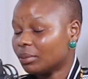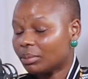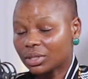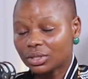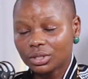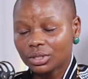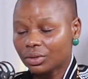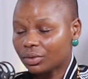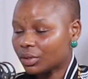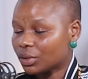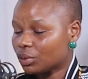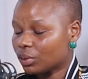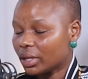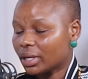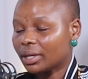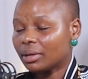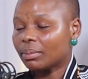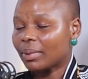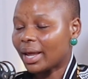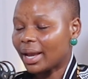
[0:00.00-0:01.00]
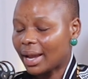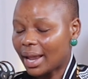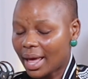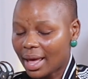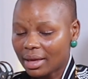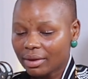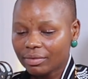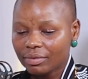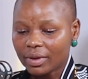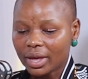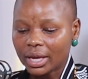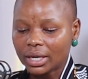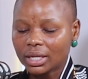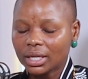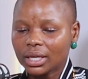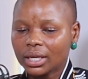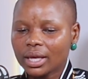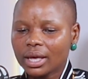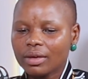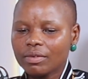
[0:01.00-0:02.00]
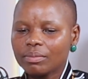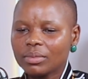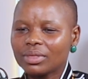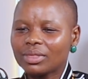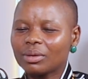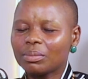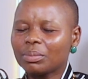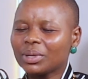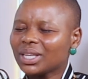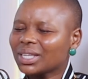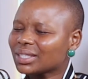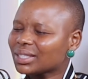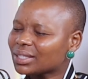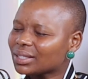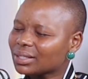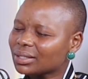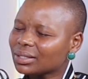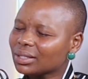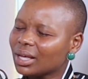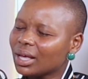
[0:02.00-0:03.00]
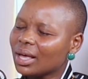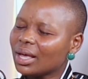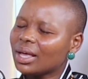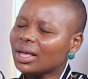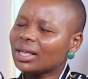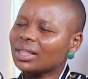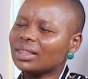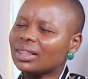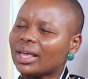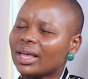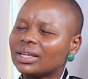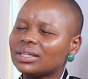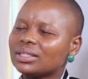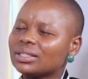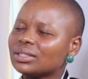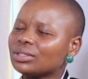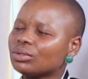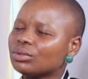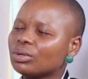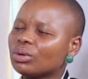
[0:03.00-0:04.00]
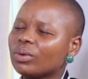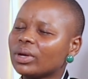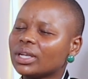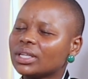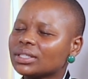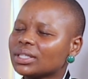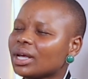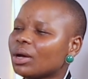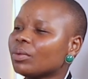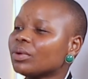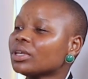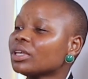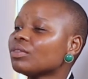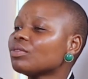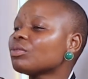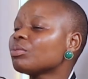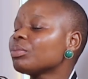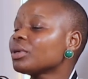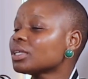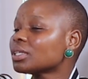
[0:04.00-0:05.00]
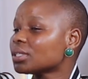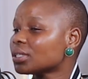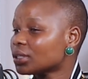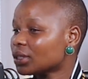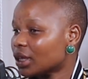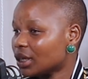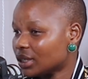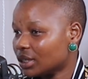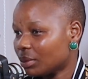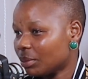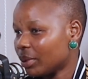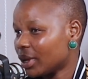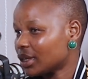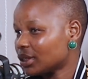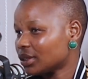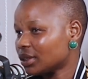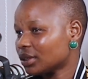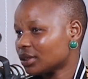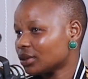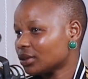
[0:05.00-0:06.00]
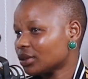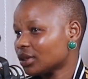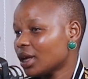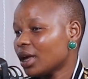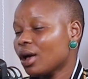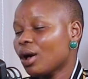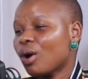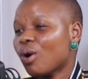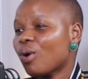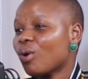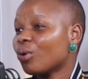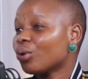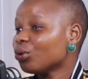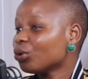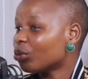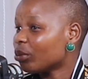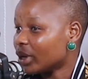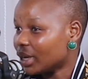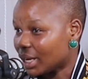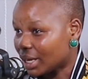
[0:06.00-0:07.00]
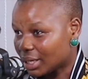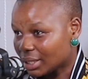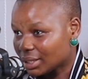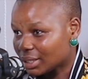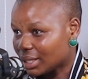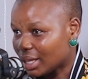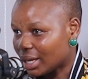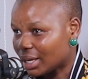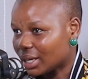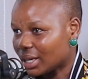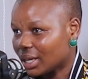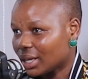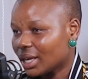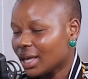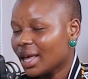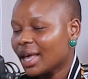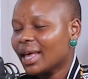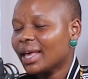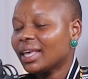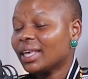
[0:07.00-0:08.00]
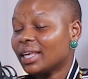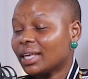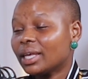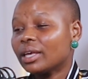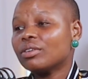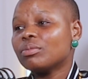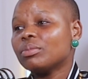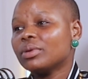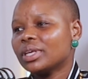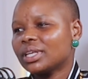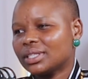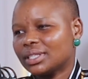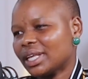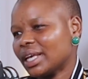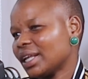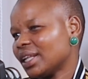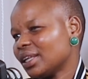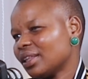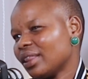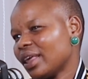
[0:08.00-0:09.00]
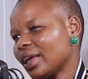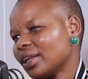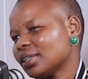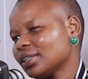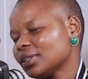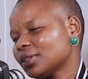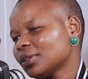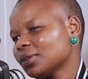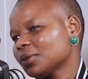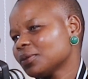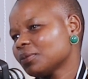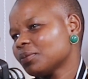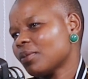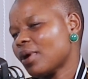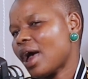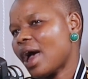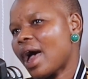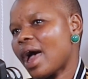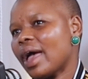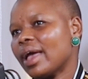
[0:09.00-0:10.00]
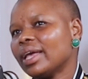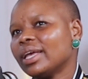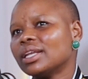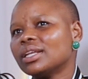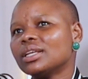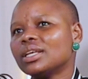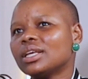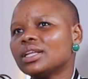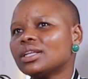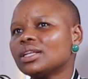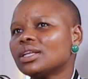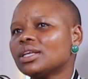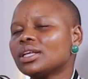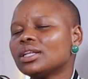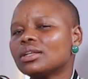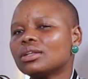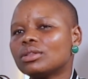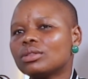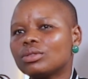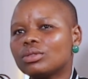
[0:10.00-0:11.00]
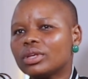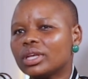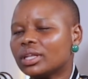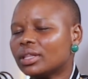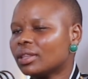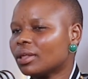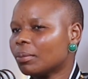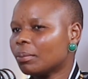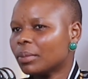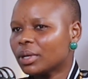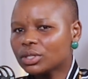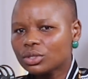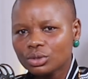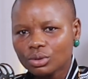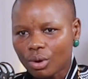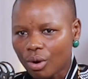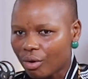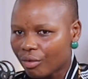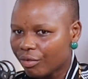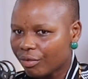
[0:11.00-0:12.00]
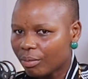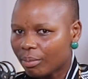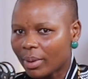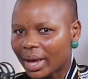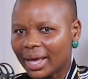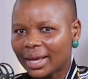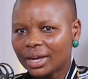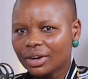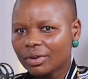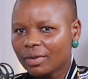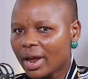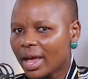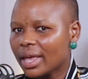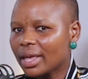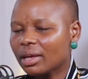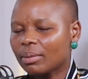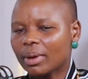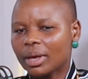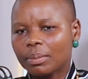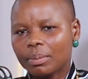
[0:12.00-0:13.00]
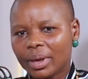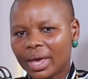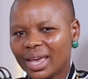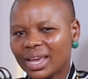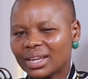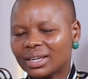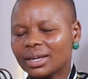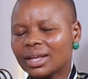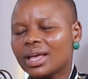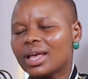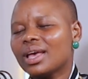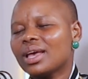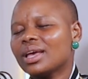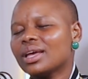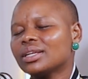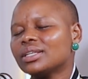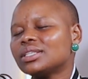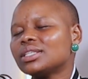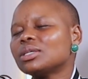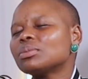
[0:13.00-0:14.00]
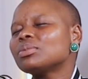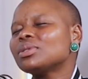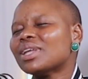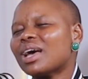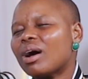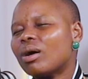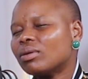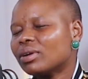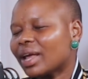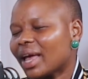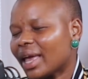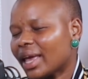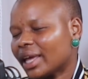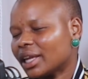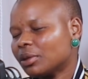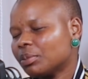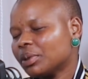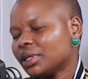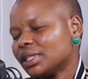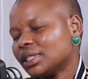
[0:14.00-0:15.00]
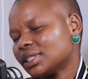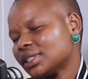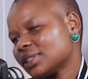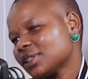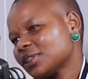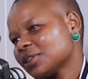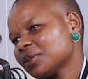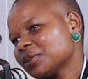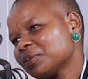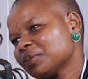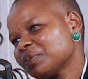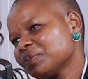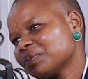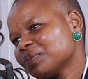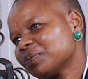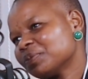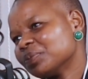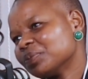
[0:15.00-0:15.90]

in mysterious way in my life, and he gave me the peace that, you know, when he said, I will give you peace that surpasses all human understanding, he gave me exactly that. In the midst of my crying, my pain, deep down, I had peace.